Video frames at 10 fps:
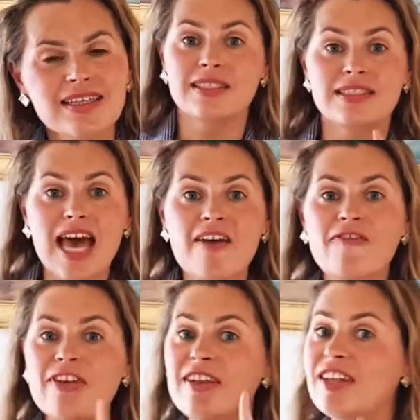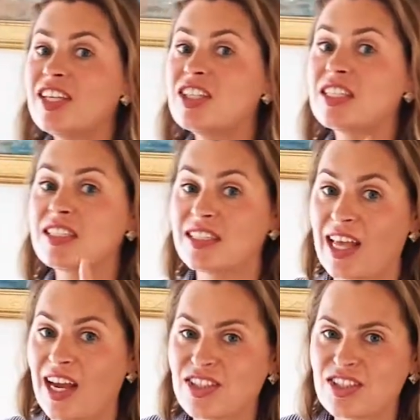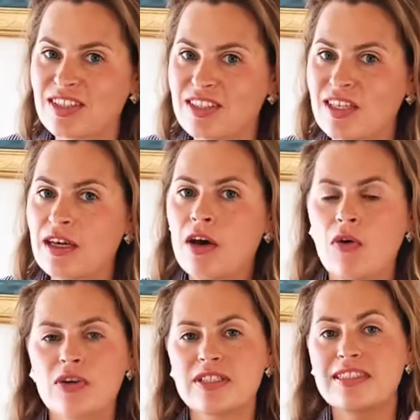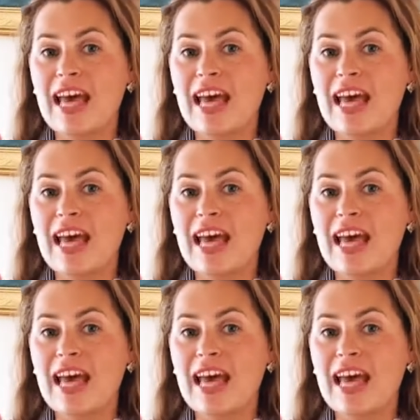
the definition section or